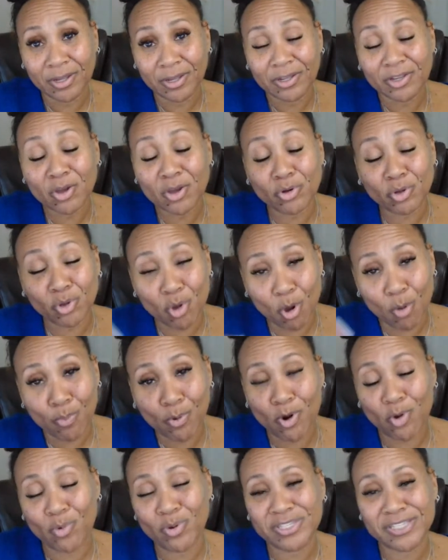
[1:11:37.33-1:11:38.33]
go to
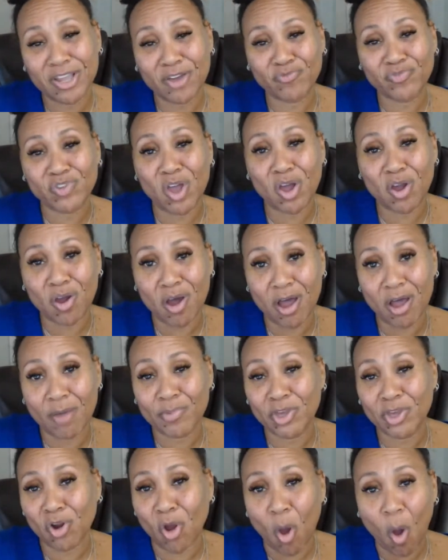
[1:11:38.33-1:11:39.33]
GoProWithStuff.com,
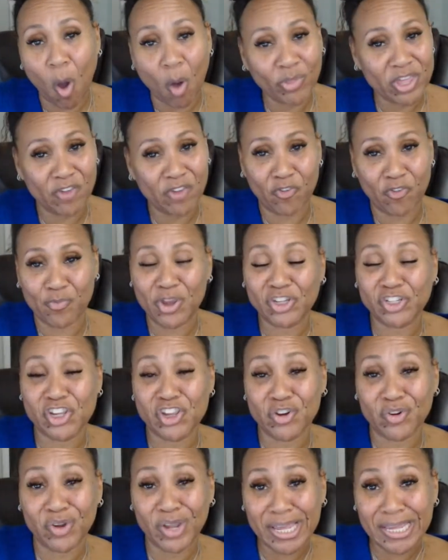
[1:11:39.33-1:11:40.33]
get all the information in
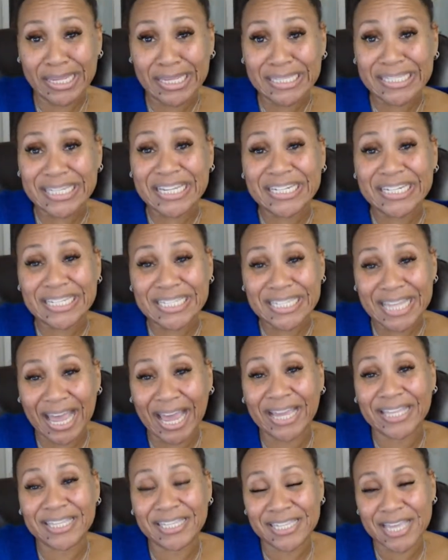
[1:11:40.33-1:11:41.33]
your hands, and
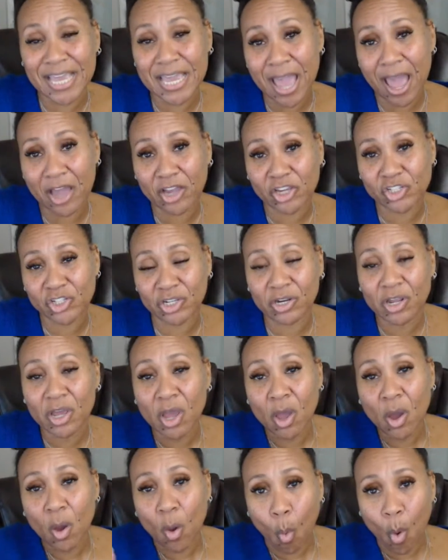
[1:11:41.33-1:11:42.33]
decide to take action.
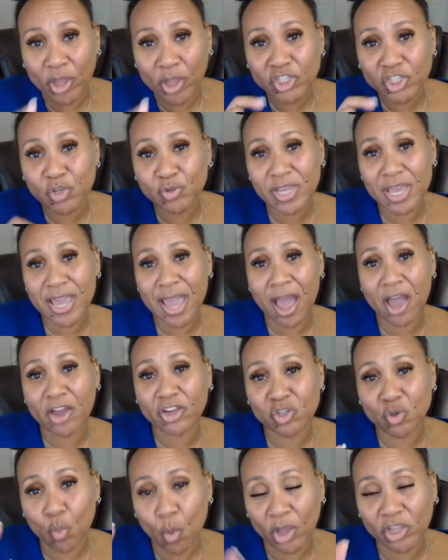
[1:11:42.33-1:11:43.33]
Once you take
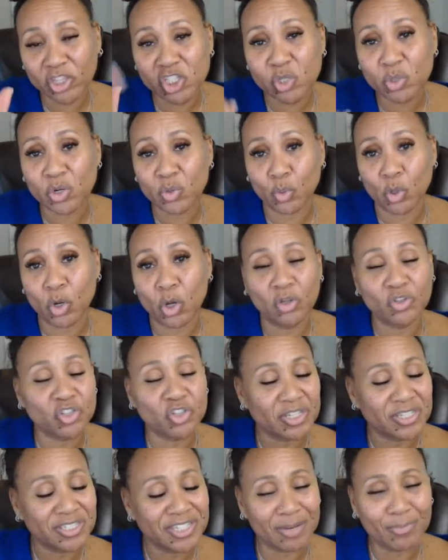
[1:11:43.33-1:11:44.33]
action, once you enroll,
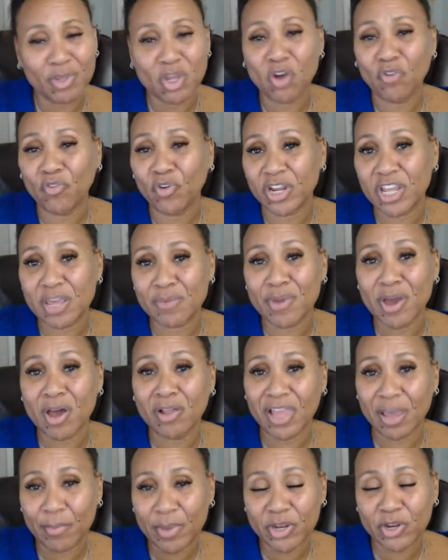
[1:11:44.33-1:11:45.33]
just send me over email,
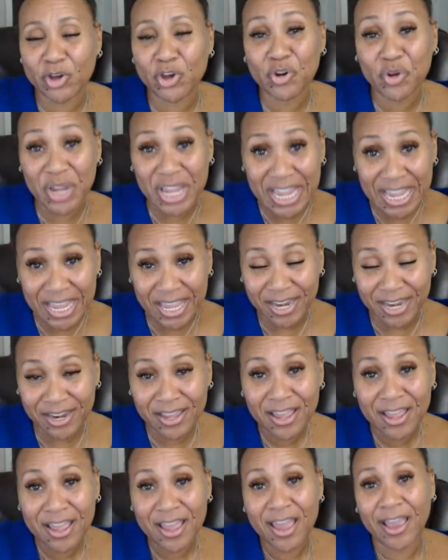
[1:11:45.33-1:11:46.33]
let me know you're
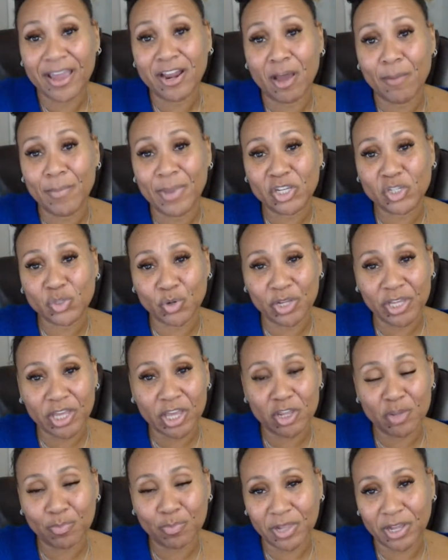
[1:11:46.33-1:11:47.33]
in, and I'll make sure to get
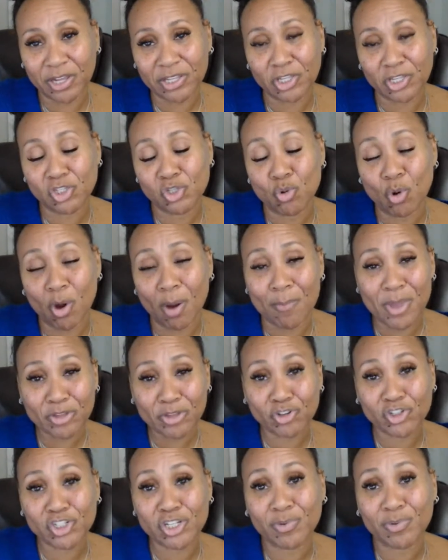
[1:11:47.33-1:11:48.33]
you plugged into our
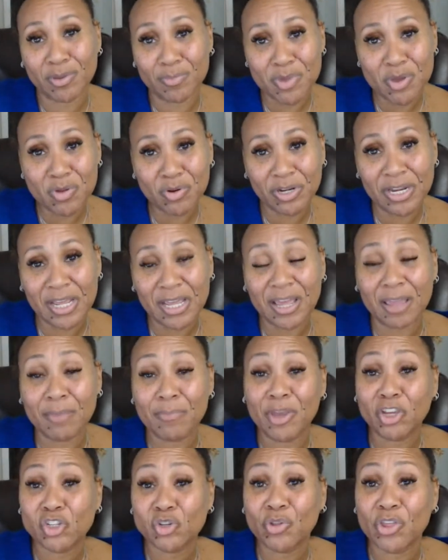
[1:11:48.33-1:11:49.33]
mentorship community and
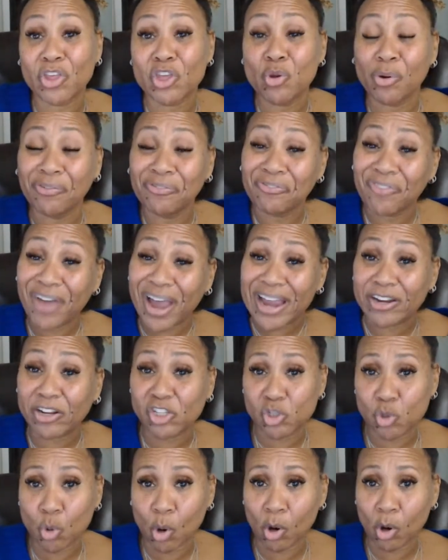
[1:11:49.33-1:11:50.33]
make sure that you are invited
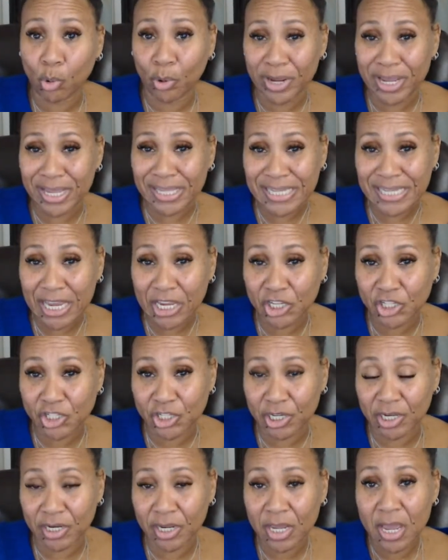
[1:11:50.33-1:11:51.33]
to our
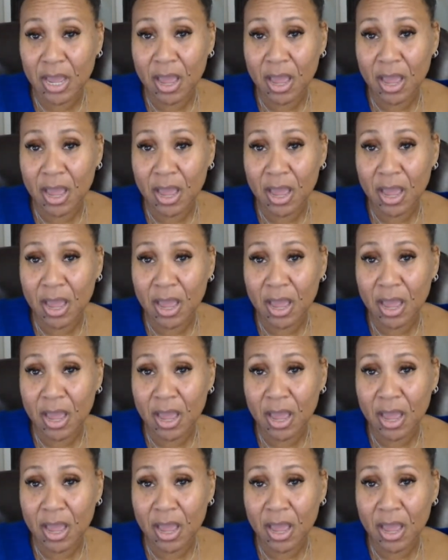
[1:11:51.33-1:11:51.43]
orientation